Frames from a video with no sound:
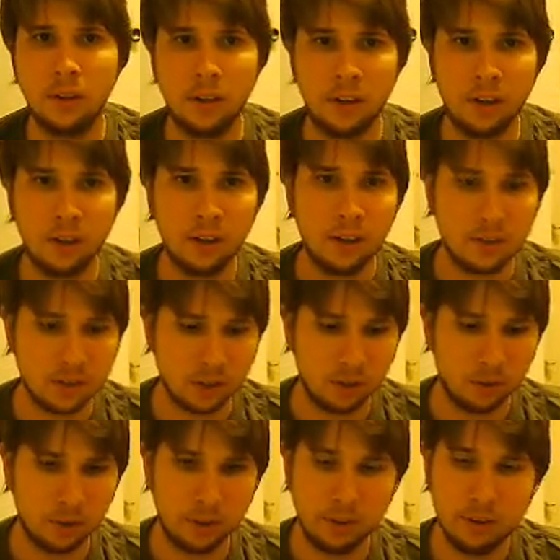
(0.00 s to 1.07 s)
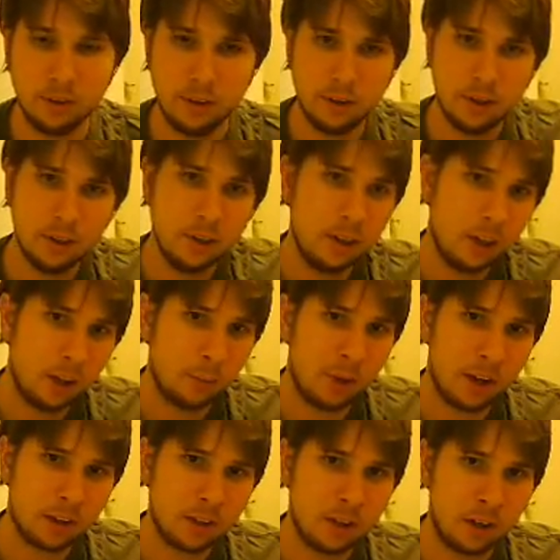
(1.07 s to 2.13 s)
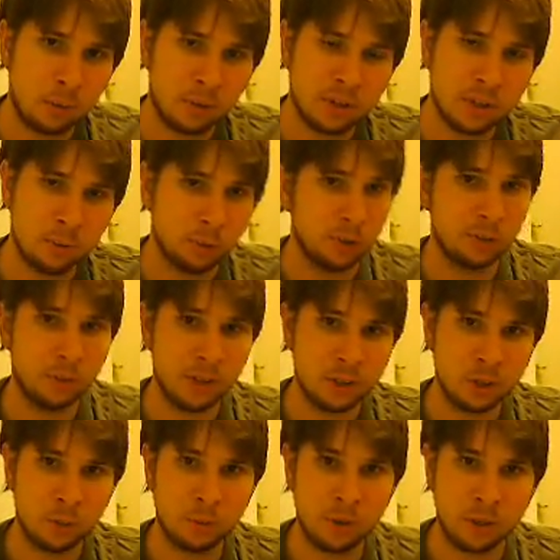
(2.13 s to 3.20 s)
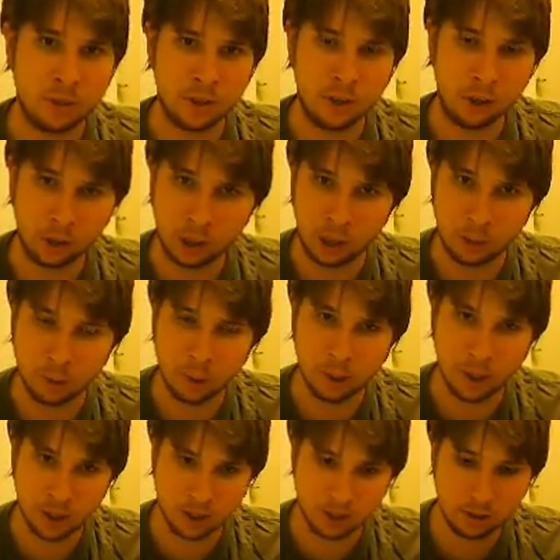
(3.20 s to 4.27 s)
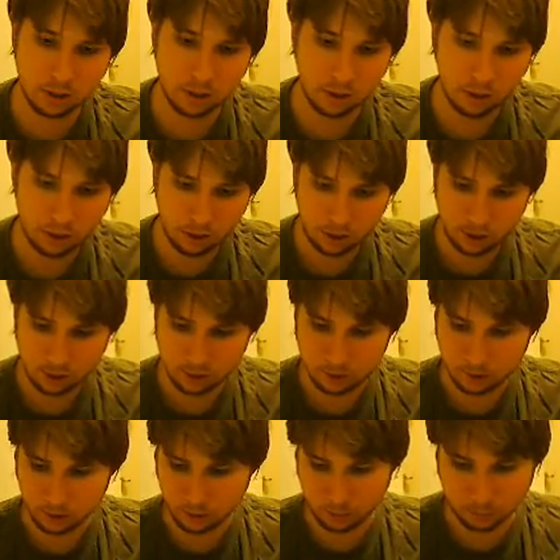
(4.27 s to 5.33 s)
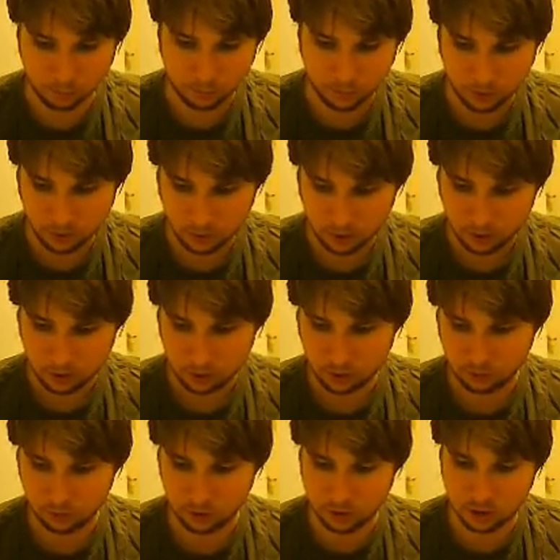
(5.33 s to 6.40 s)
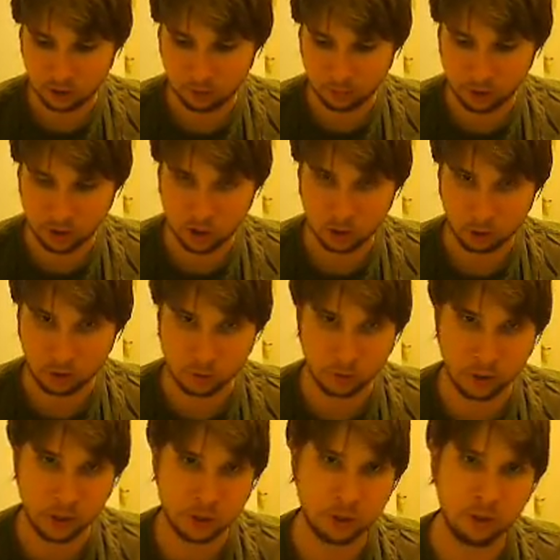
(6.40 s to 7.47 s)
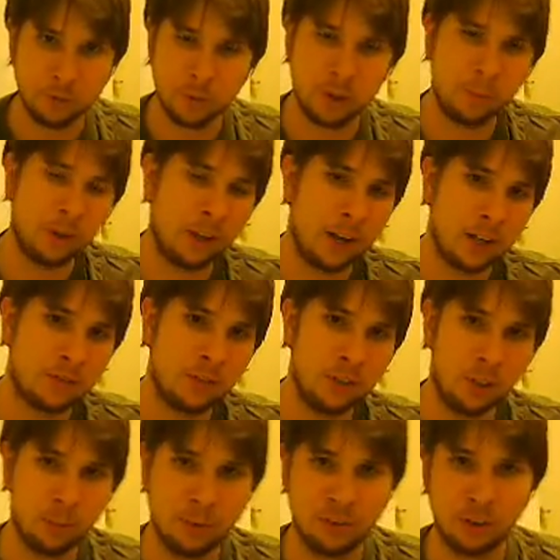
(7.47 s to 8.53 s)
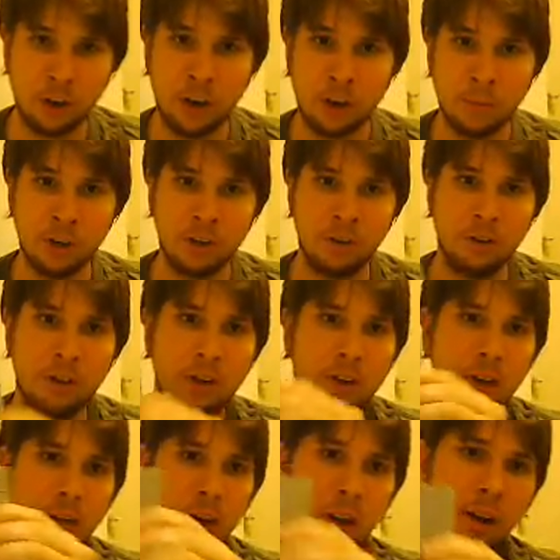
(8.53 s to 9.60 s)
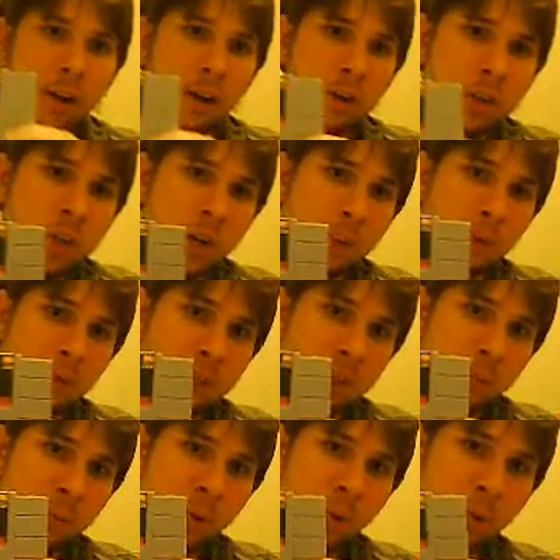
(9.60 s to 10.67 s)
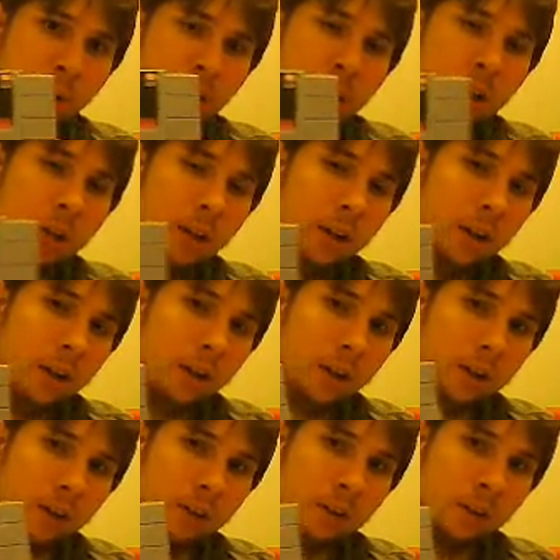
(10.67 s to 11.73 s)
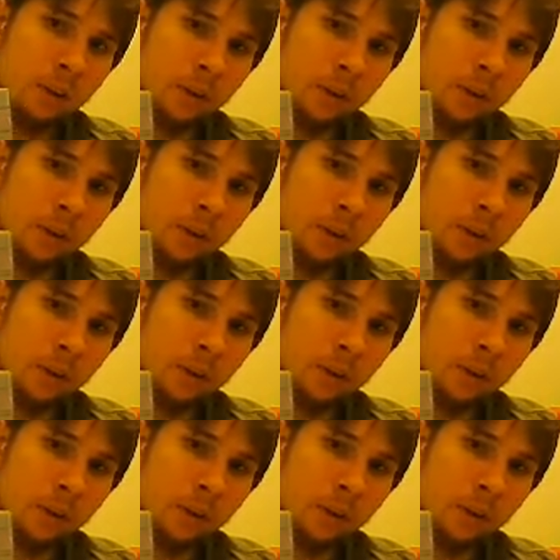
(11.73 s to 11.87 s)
Hey, how's it going? Back today with some more of my Super Nintendo game collection. The first game I'm going to show is one I should have put in my last video but forgot about. Championship Pool. You